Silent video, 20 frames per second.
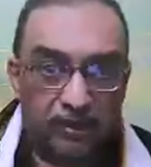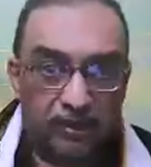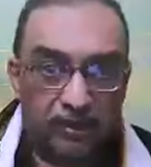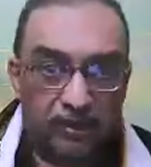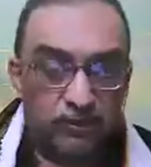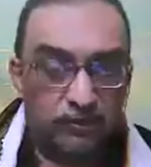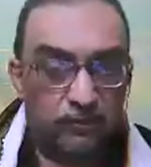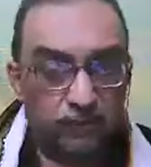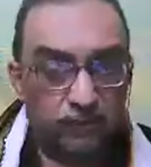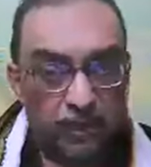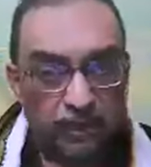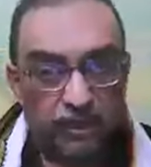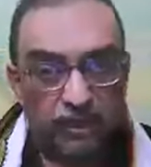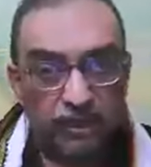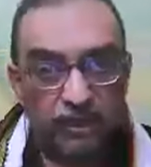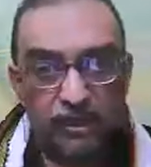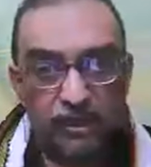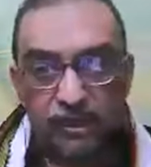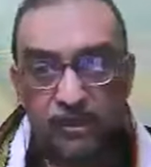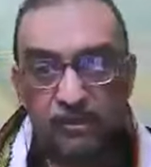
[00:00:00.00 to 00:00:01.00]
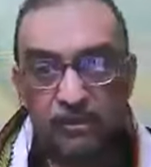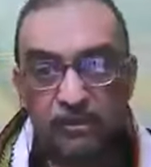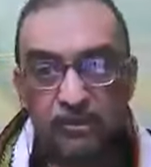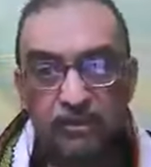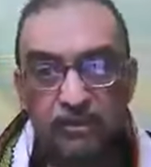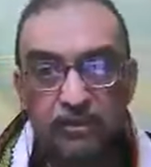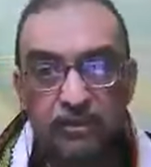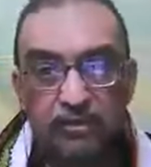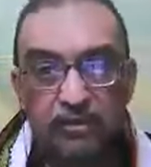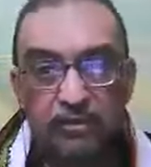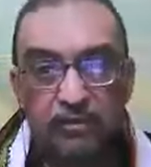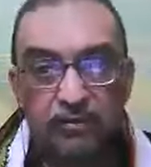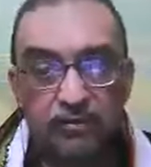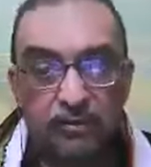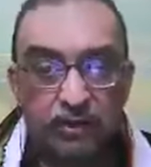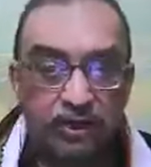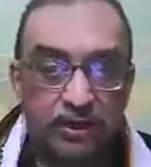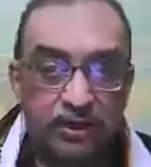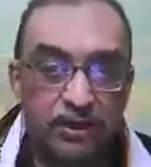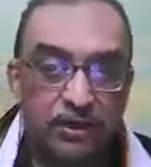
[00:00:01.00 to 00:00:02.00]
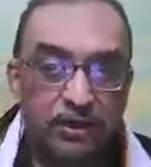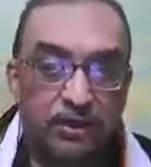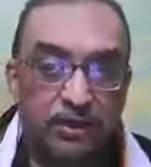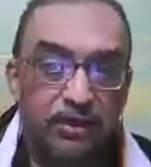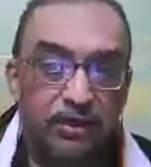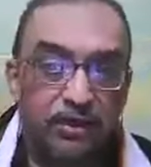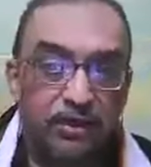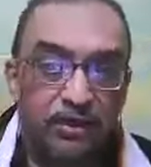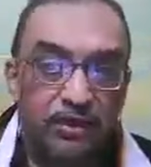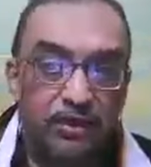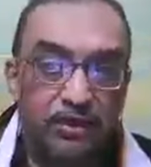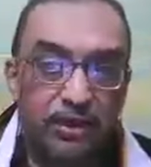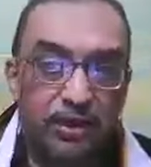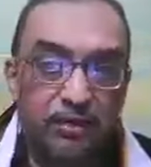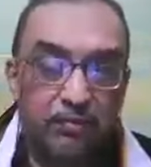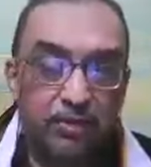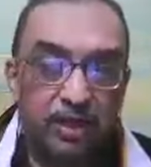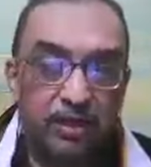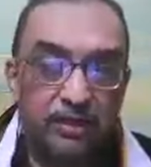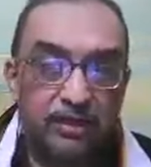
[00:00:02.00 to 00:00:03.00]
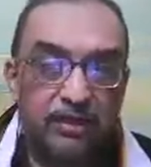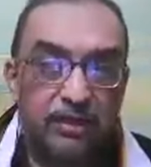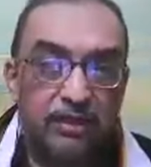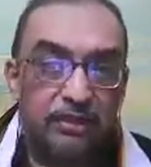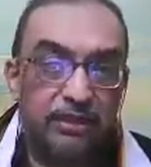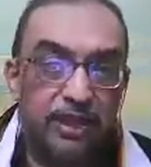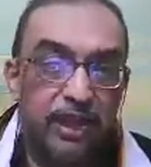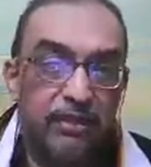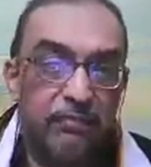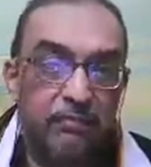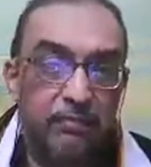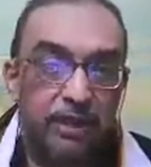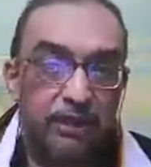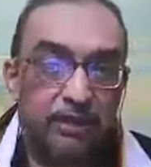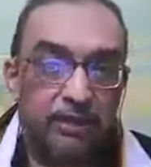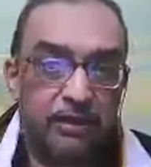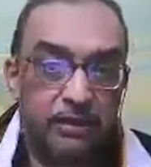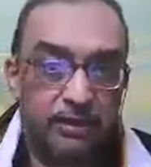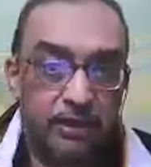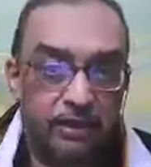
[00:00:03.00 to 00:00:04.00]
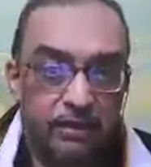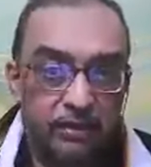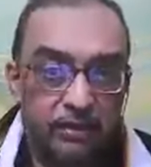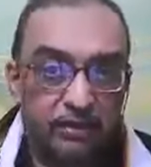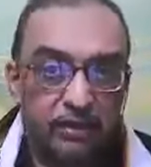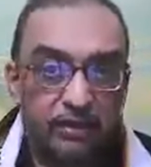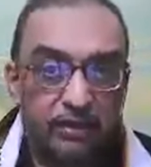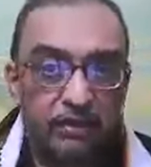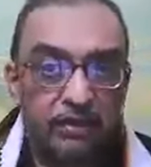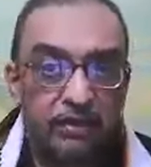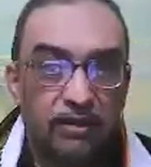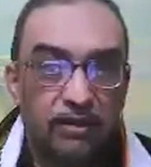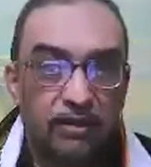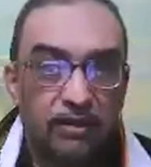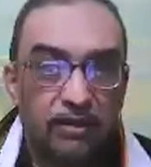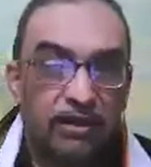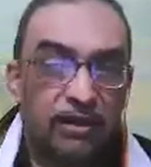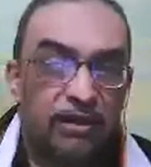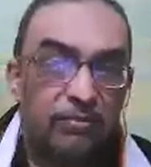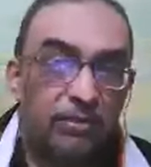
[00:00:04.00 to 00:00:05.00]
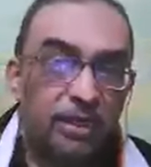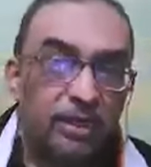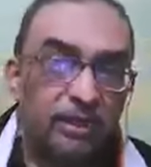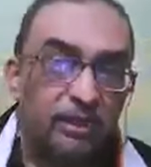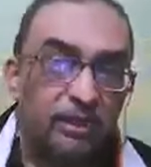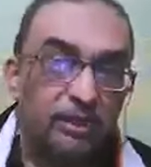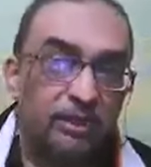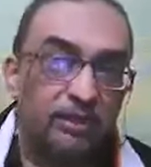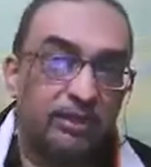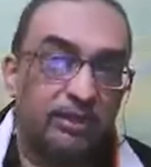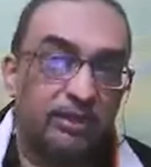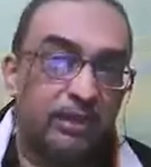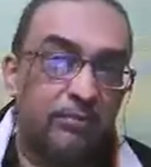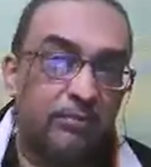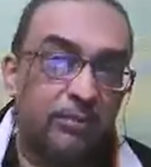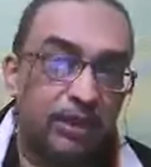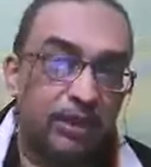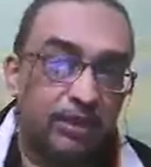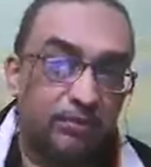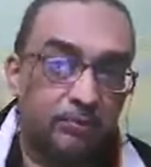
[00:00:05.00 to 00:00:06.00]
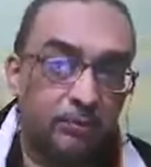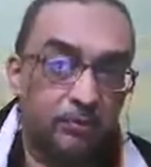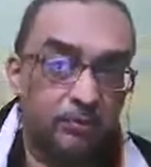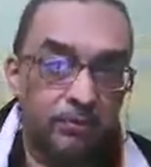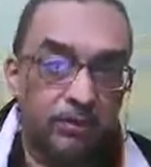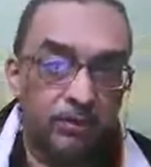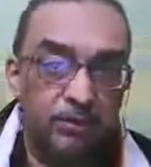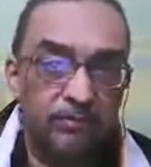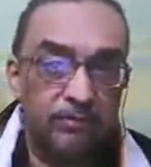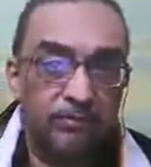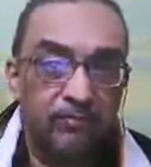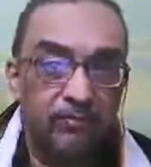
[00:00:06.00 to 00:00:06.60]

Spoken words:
So what they did was, they measured the time by the sun, they measured the time by the moon,